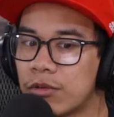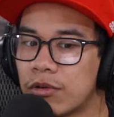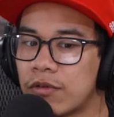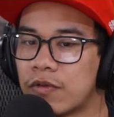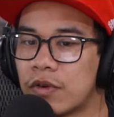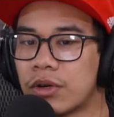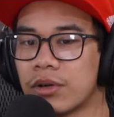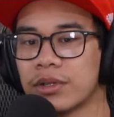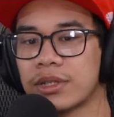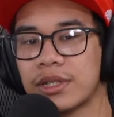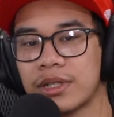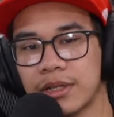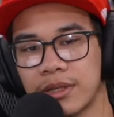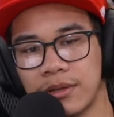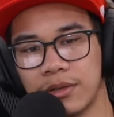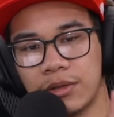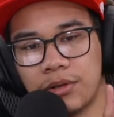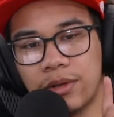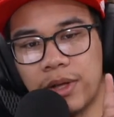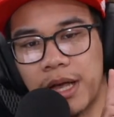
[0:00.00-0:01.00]
reversed
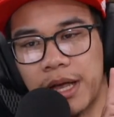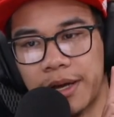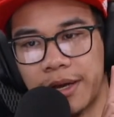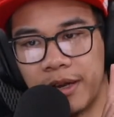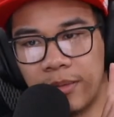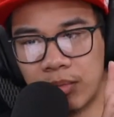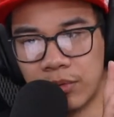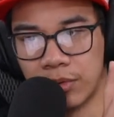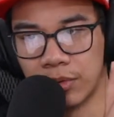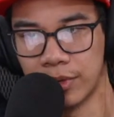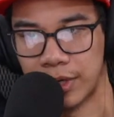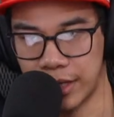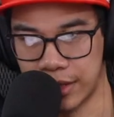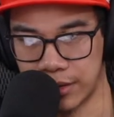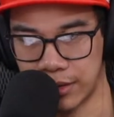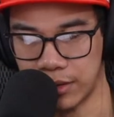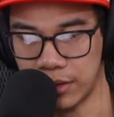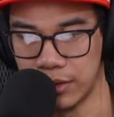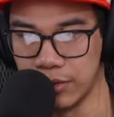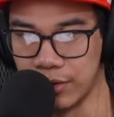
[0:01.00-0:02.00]
Your Lie in April
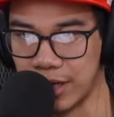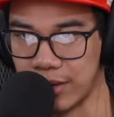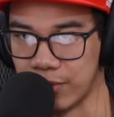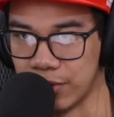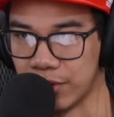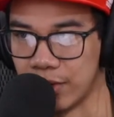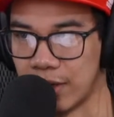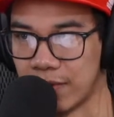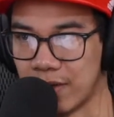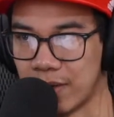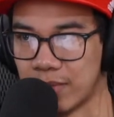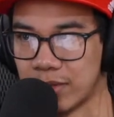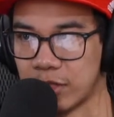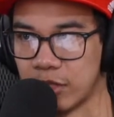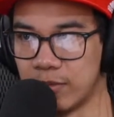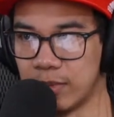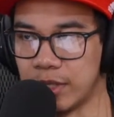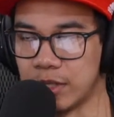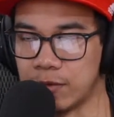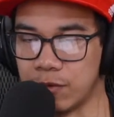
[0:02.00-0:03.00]
and the No Game, No Life
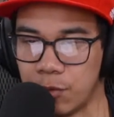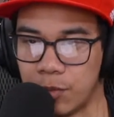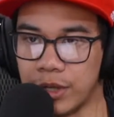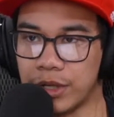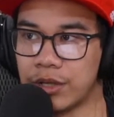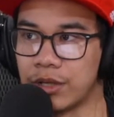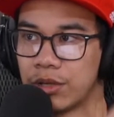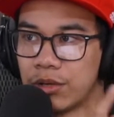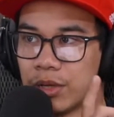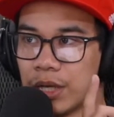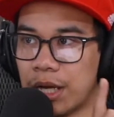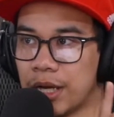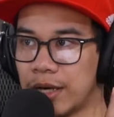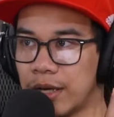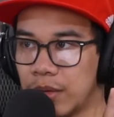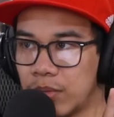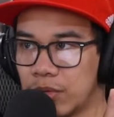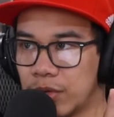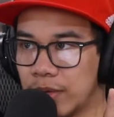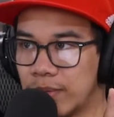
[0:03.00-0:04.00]
episode, because we wanted the Your Lie in
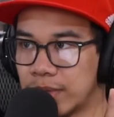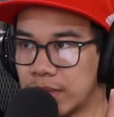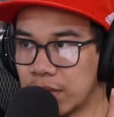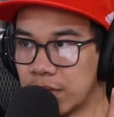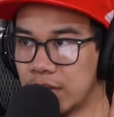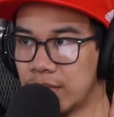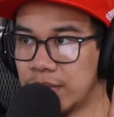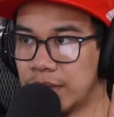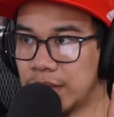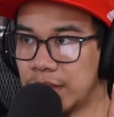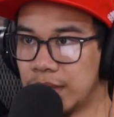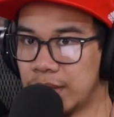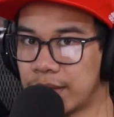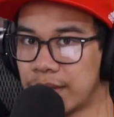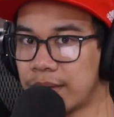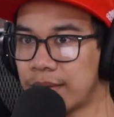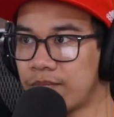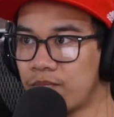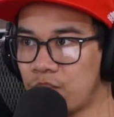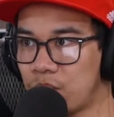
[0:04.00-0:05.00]
April episode to be
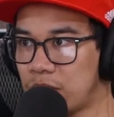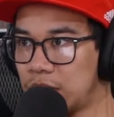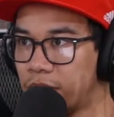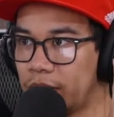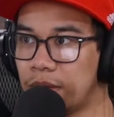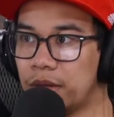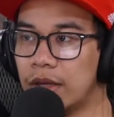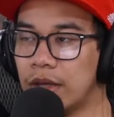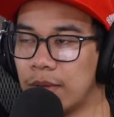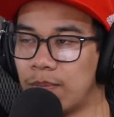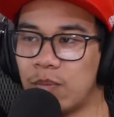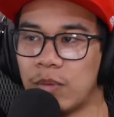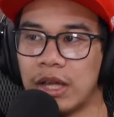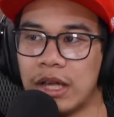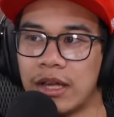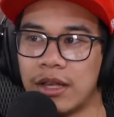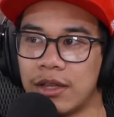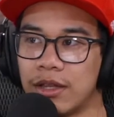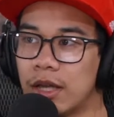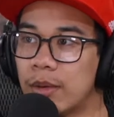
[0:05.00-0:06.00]
the
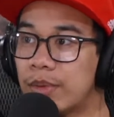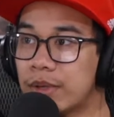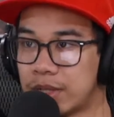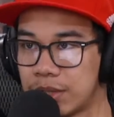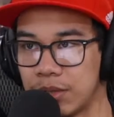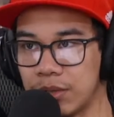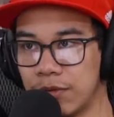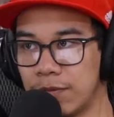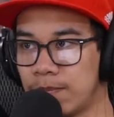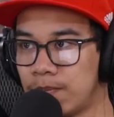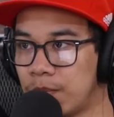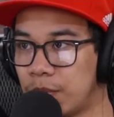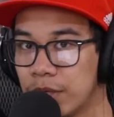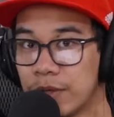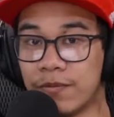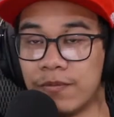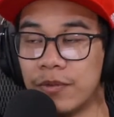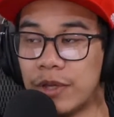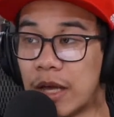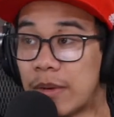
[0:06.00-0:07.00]
episode
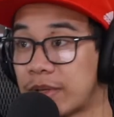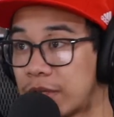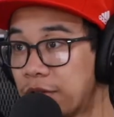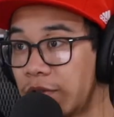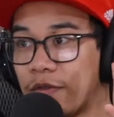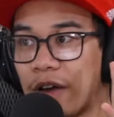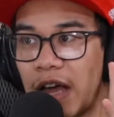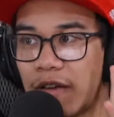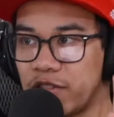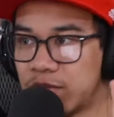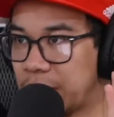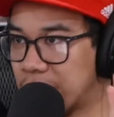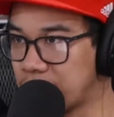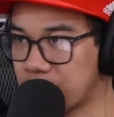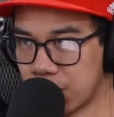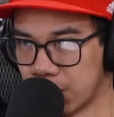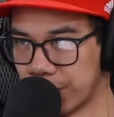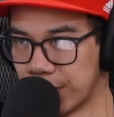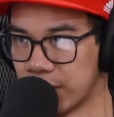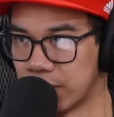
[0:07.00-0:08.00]
5
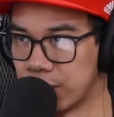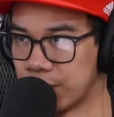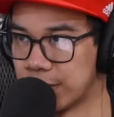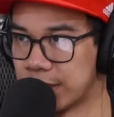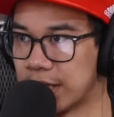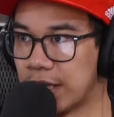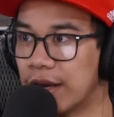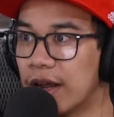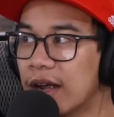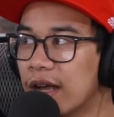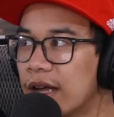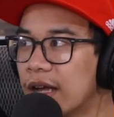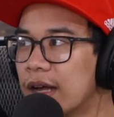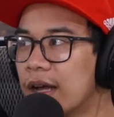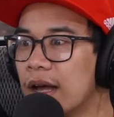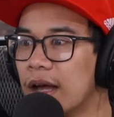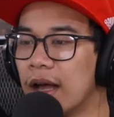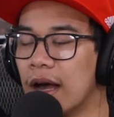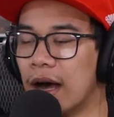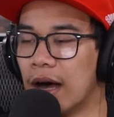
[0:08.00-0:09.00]
special, or whatever we said.
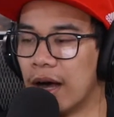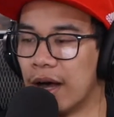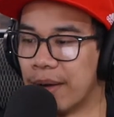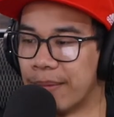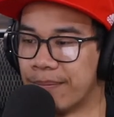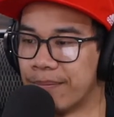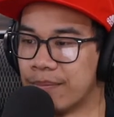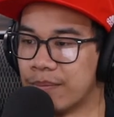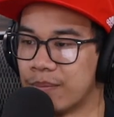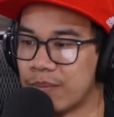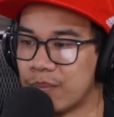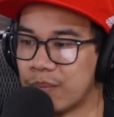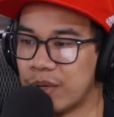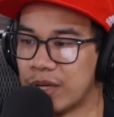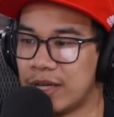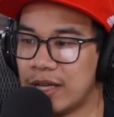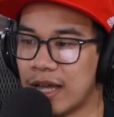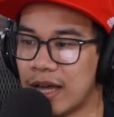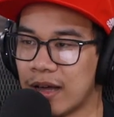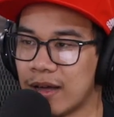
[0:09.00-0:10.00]

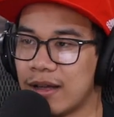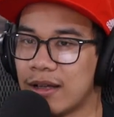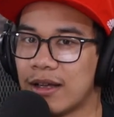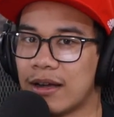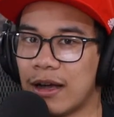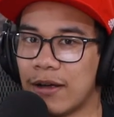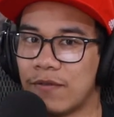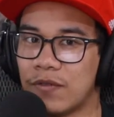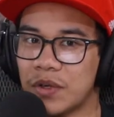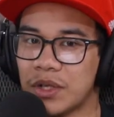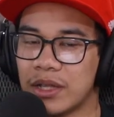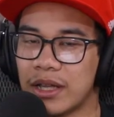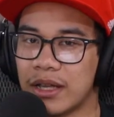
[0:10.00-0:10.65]
But yeah, I feel